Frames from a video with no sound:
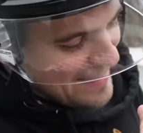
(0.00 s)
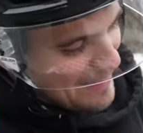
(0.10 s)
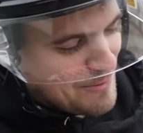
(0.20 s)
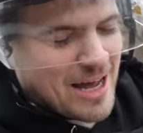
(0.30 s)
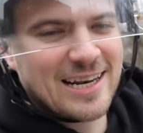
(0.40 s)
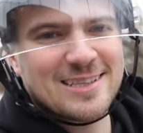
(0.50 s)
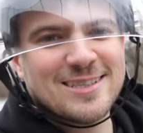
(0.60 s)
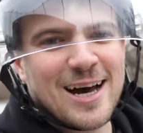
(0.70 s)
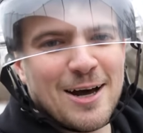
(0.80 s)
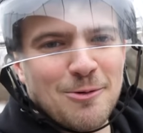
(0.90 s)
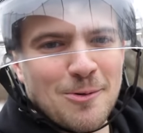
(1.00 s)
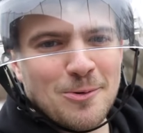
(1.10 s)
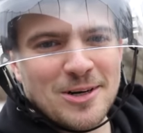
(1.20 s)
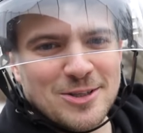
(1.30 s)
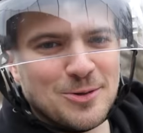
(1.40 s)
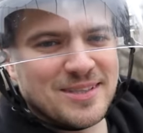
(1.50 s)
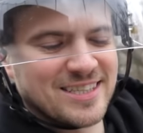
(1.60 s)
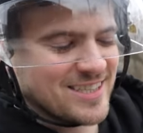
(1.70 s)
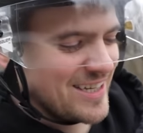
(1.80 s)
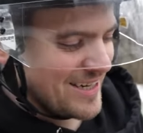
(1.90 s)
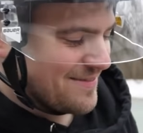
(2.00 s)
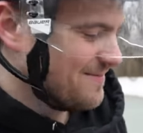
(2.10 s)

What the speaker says: and then we gotta decide what we wanna do with this thing.